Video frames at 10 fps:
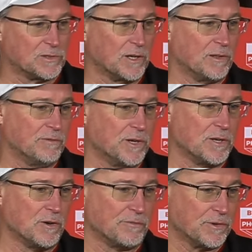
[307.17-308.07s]
and study the
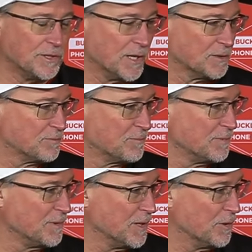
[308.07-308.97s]
video for the next,
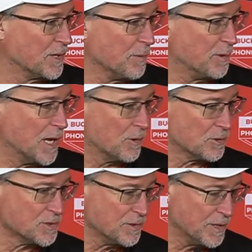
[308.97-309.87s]
couple hours.